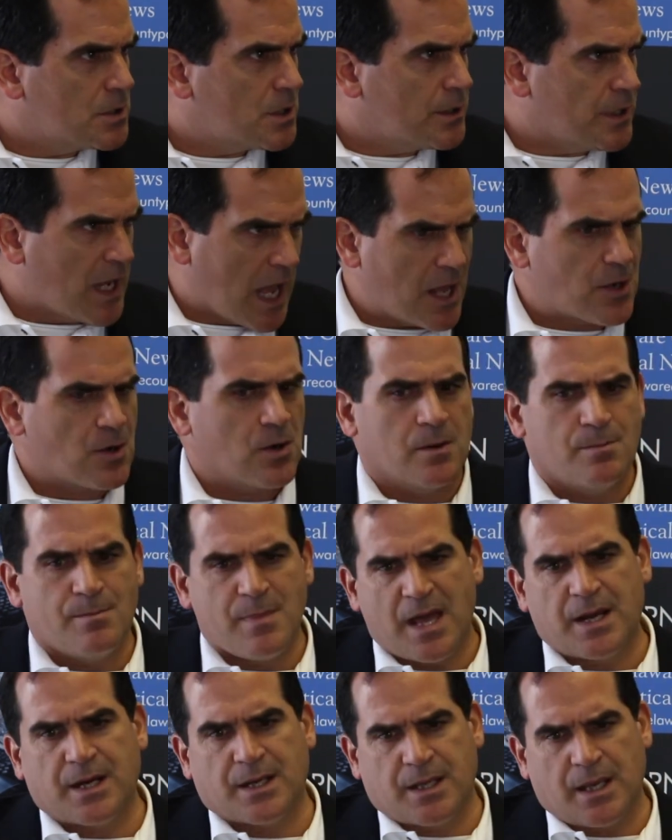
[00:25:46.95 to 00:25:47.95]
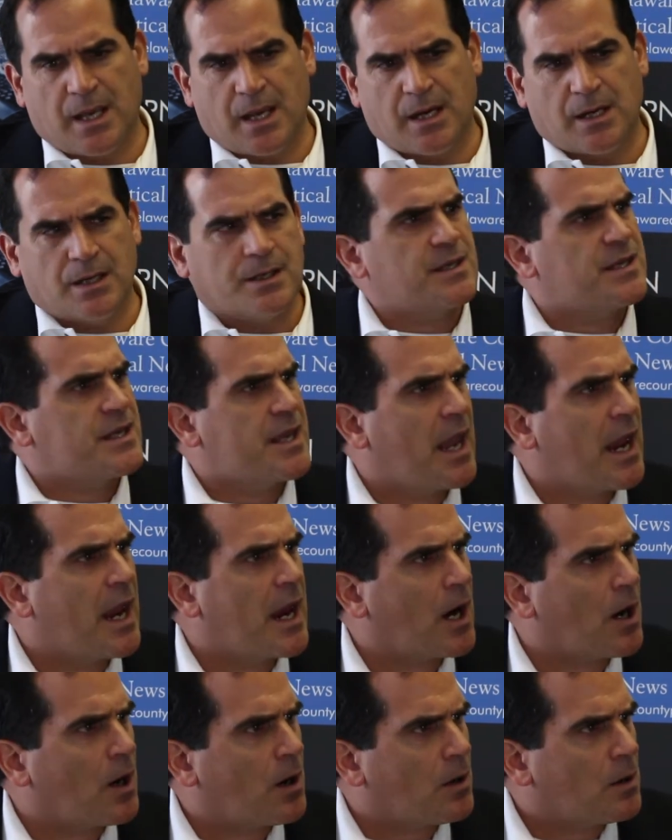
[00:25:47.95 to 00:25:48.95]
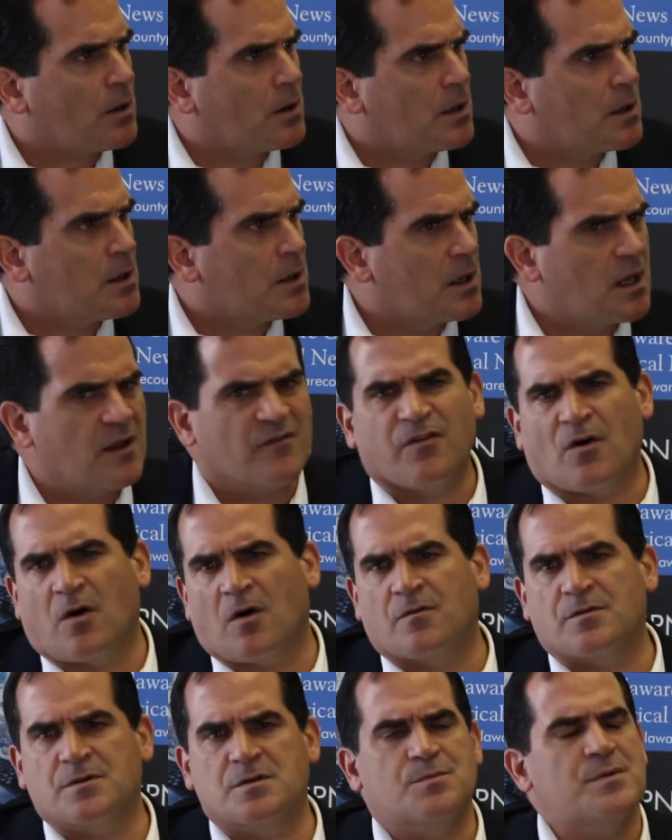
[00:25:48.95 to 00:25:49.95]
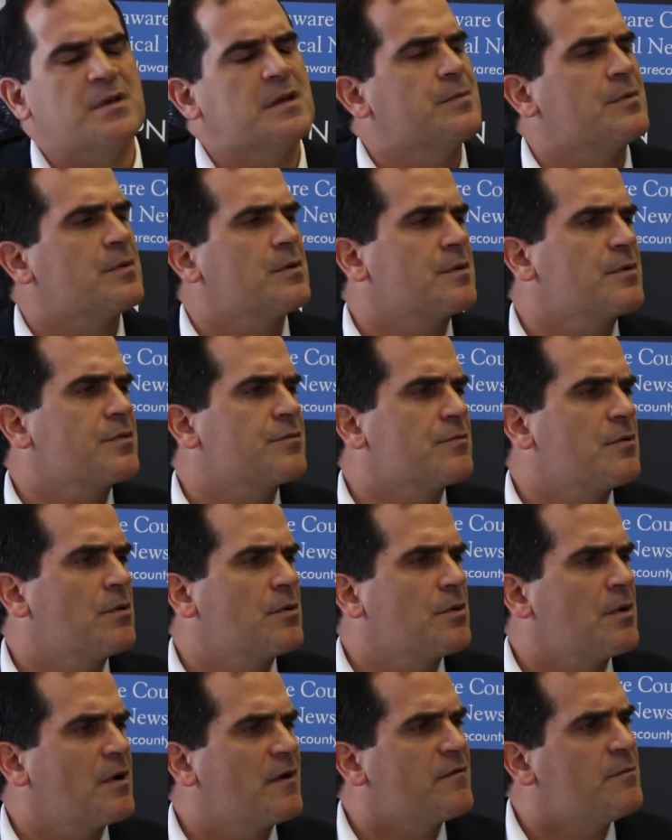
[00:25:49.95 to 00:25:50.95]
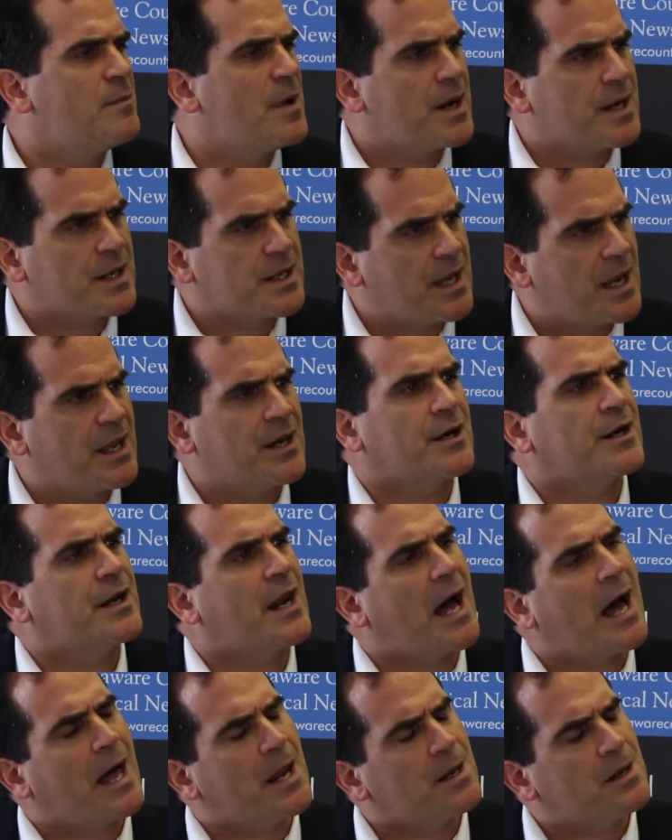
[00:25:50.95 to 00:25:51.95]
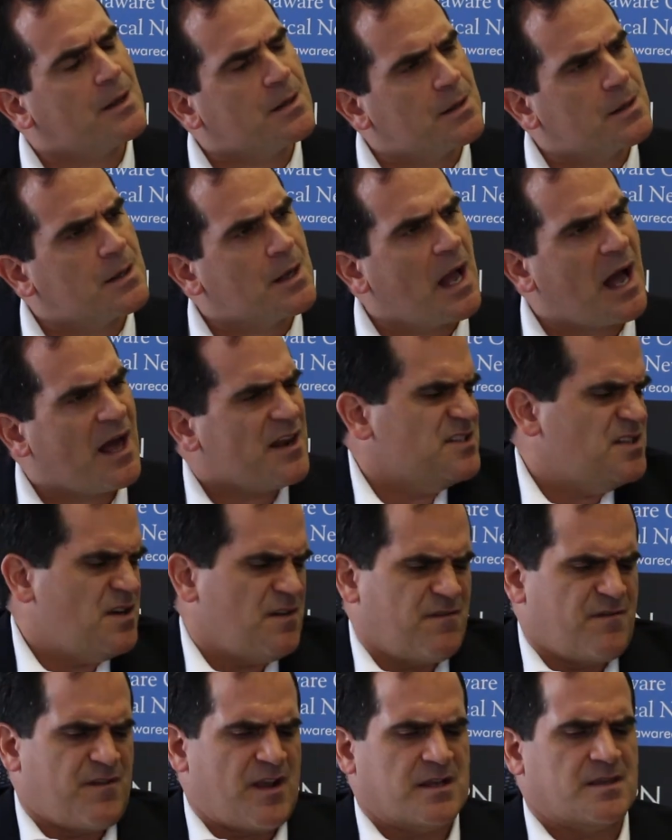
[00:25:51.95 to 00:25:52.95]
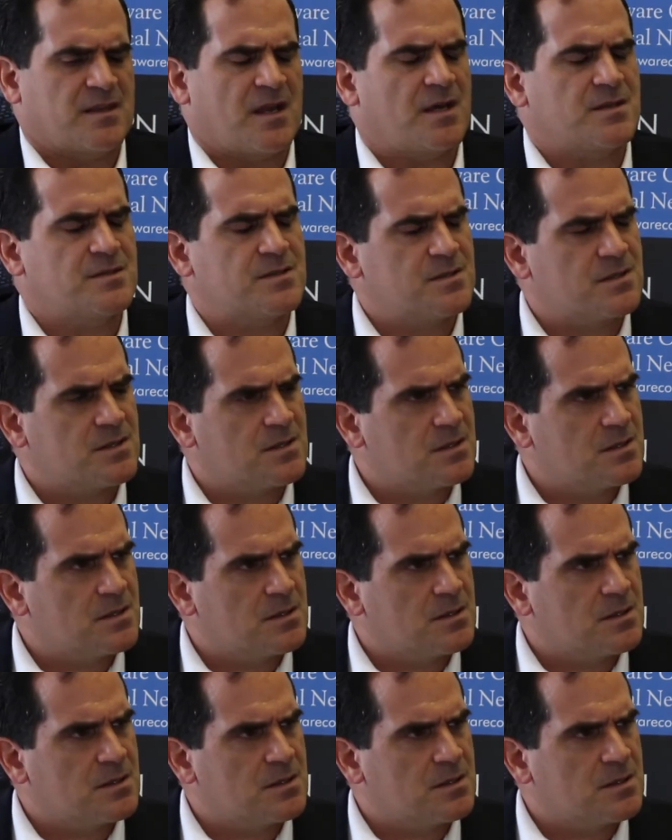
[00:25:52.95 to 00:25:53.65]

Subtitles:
not on Medicaid, care if all these people are thrown off Medicaid or not? How does it affect us?